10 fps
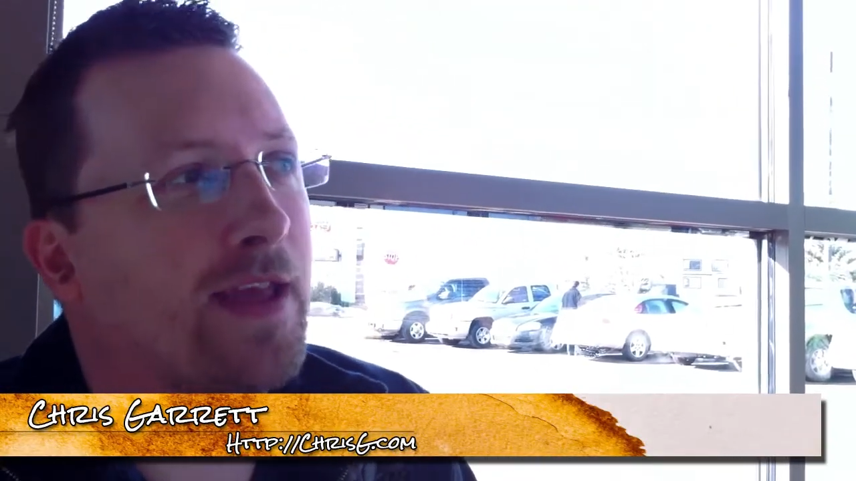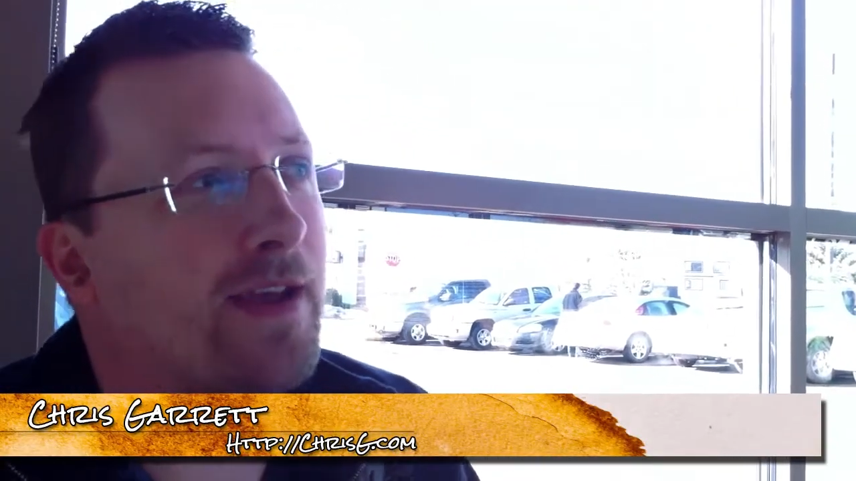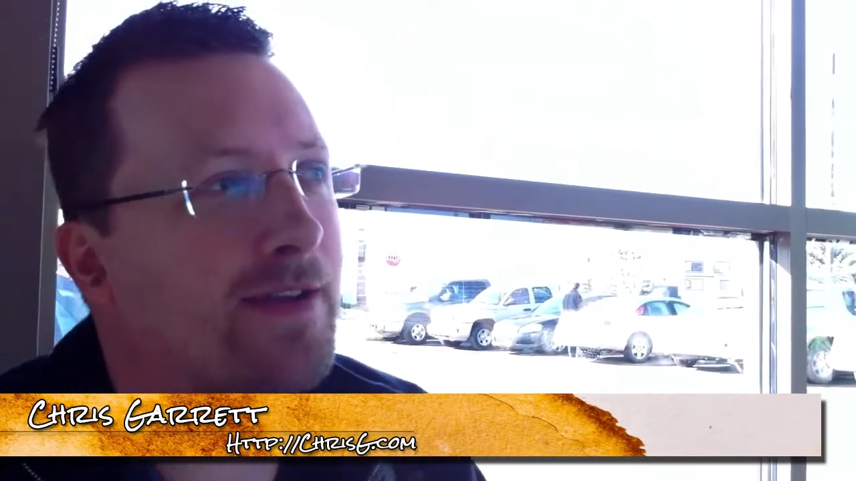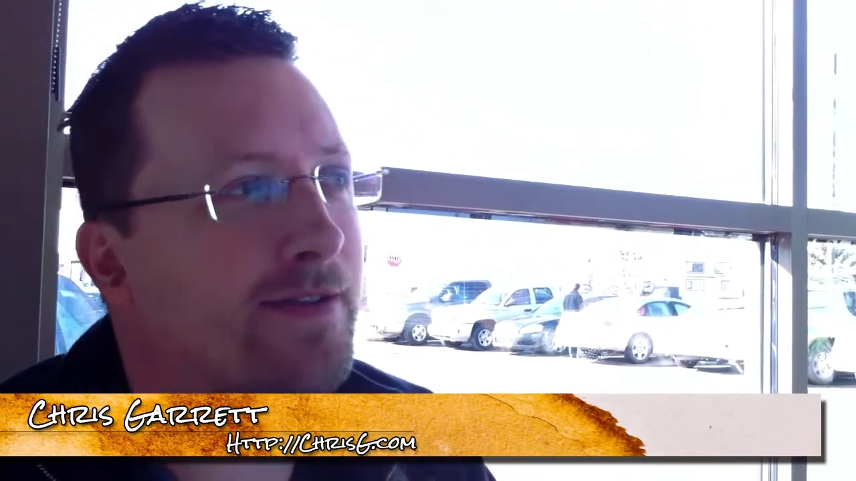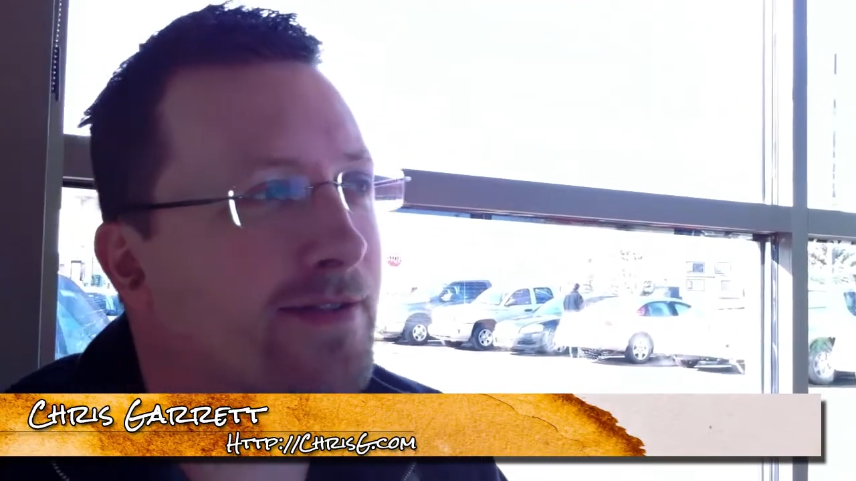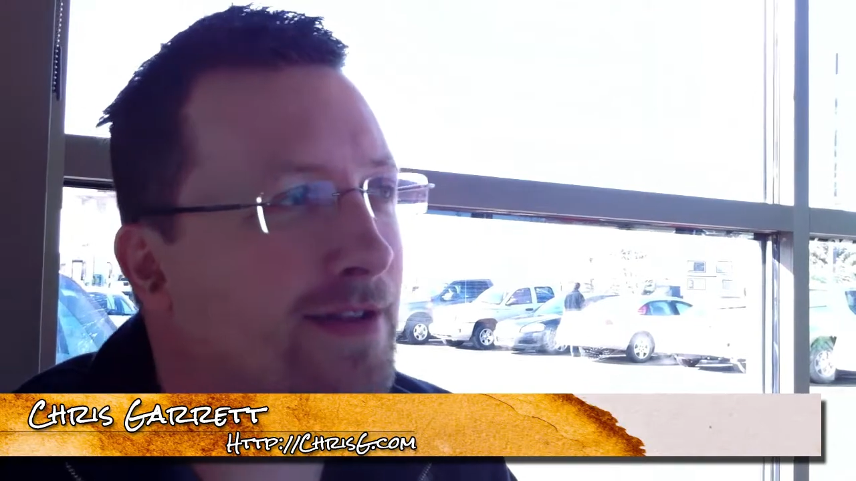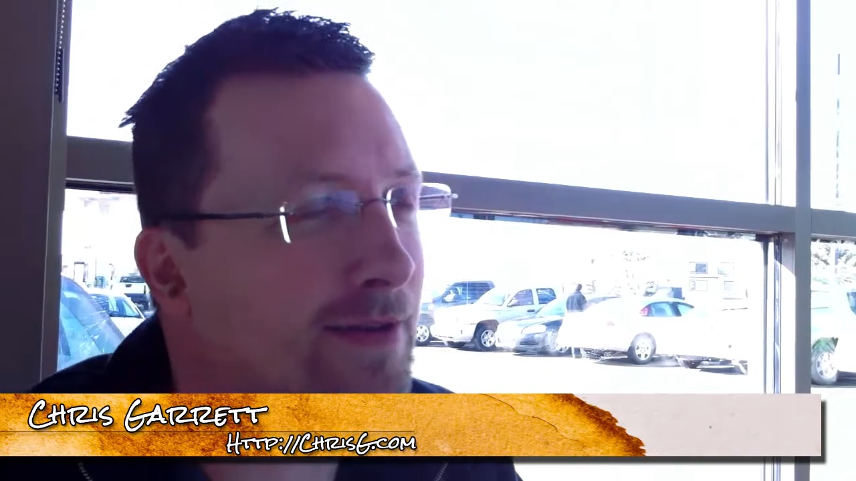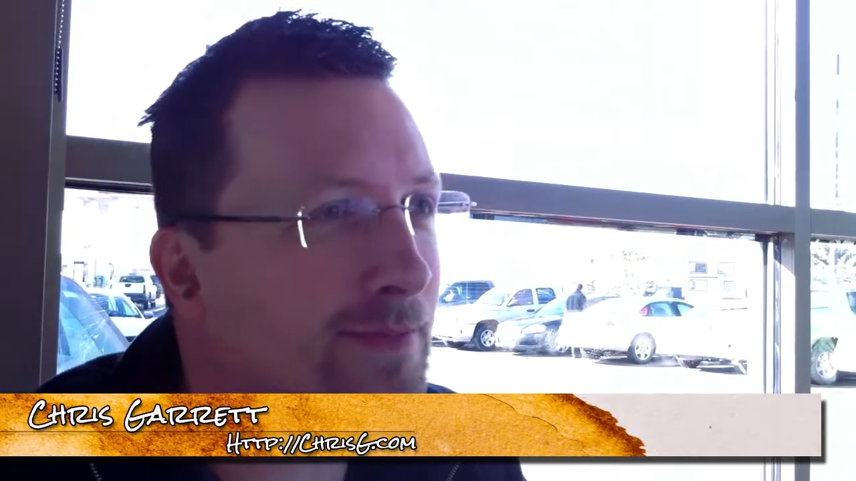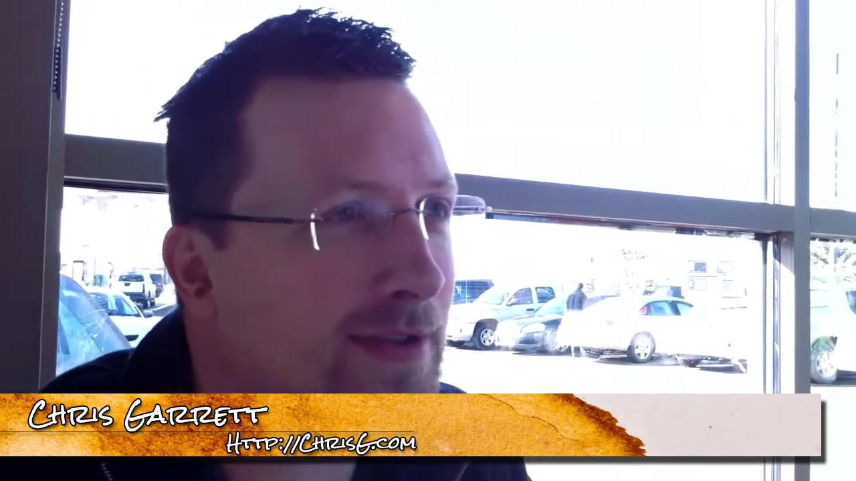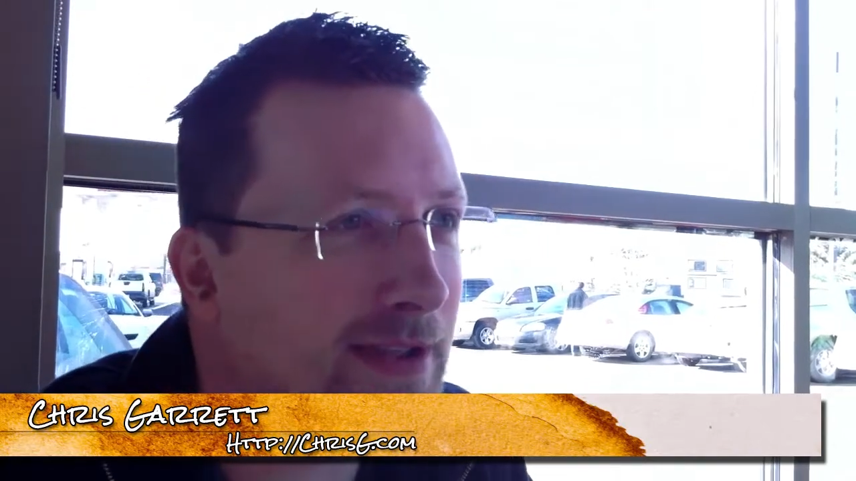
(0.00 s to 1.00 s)
The
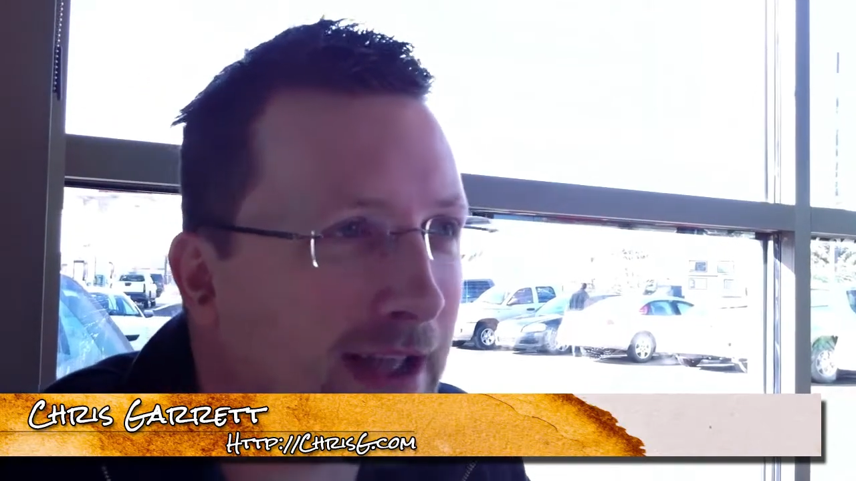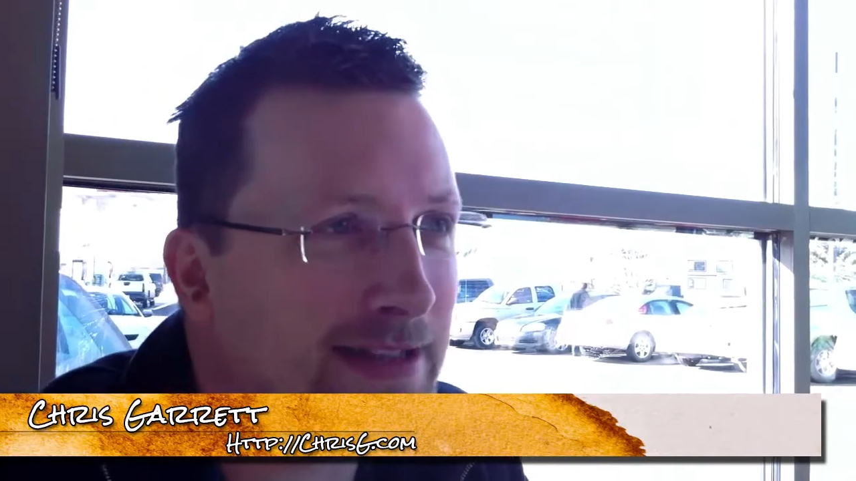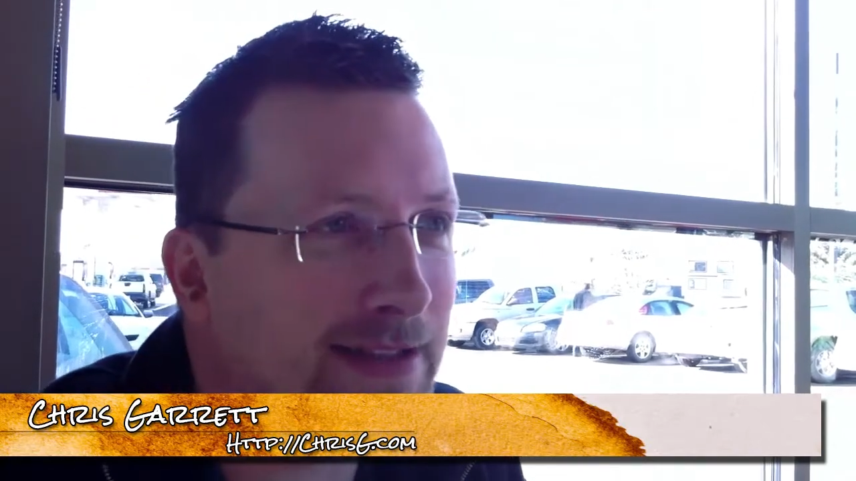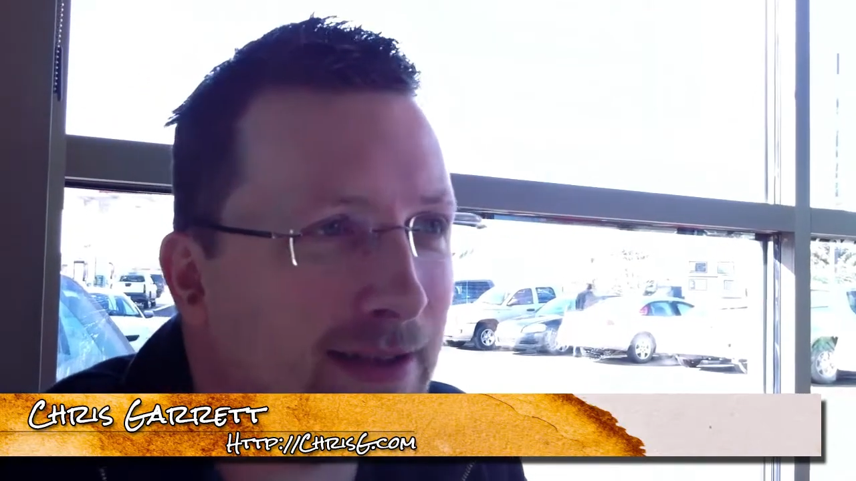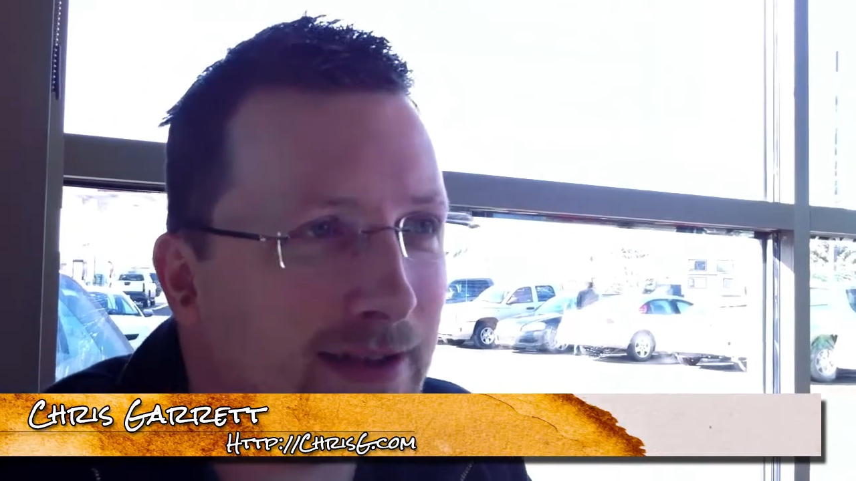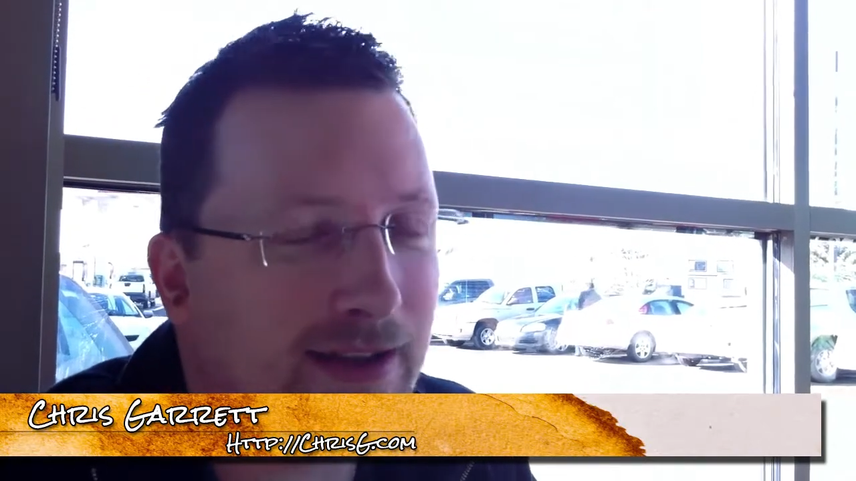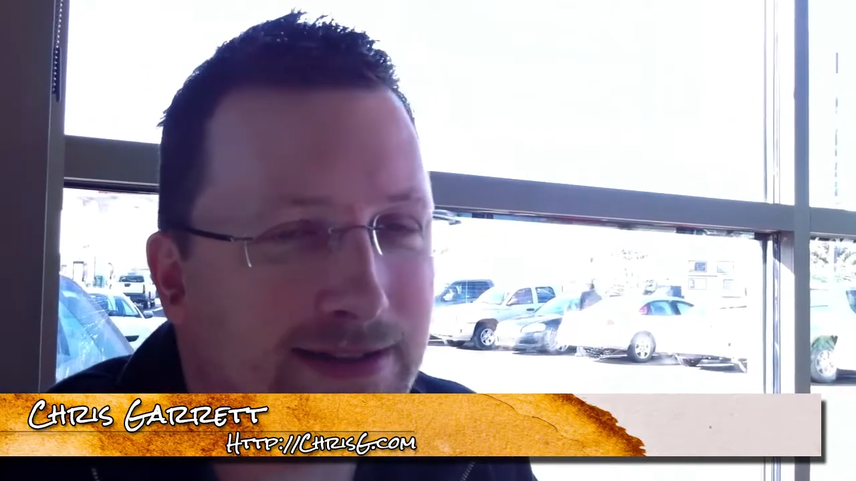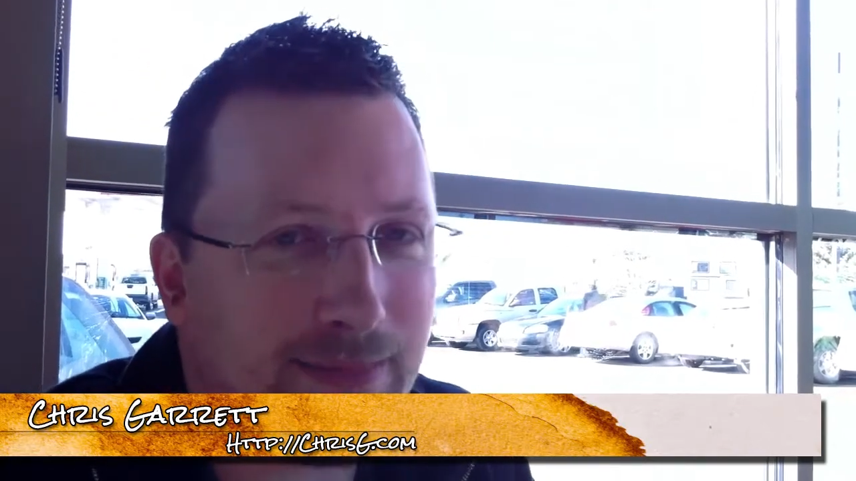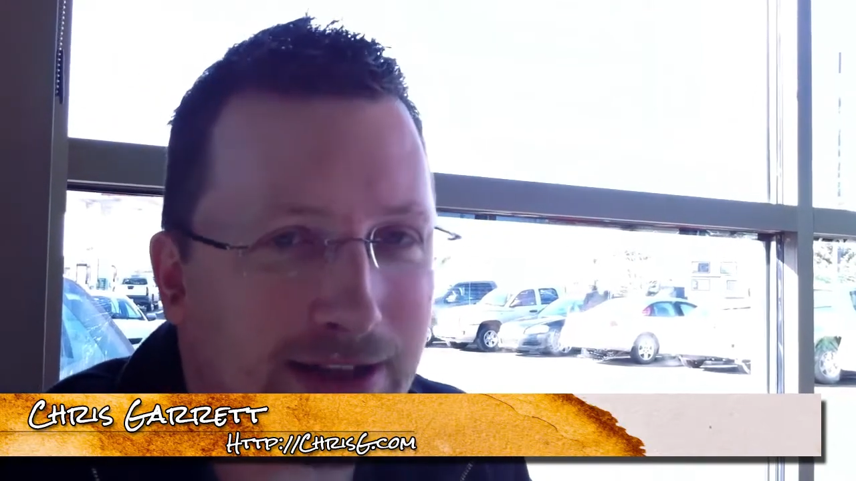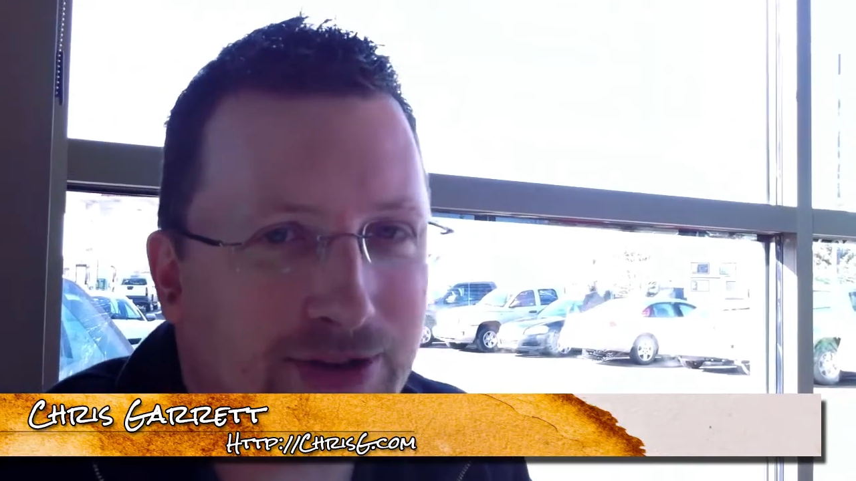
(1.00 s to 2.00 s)
number, as
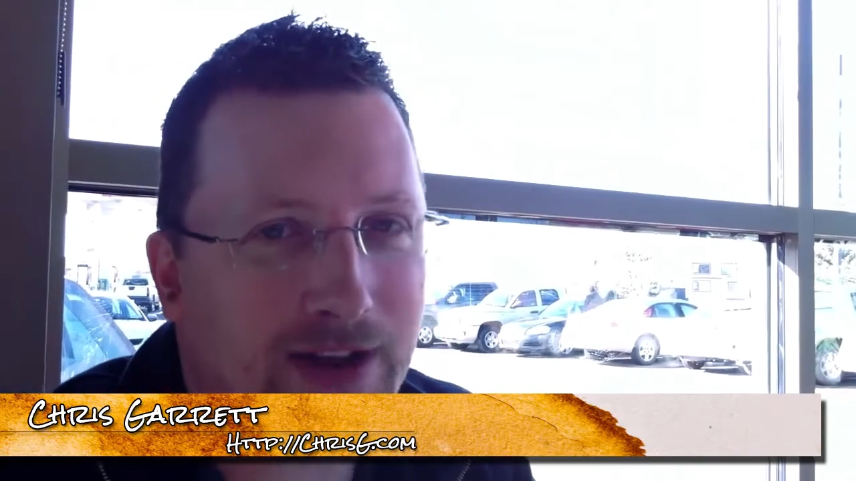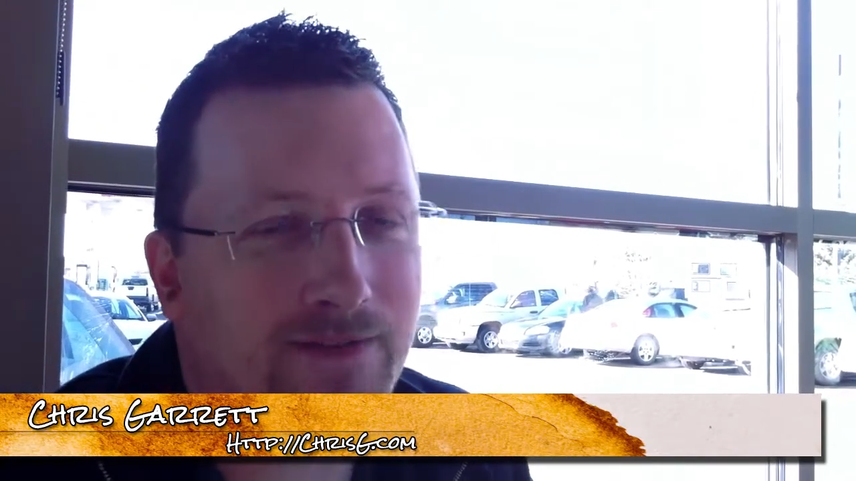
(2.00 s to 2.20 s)
a metric,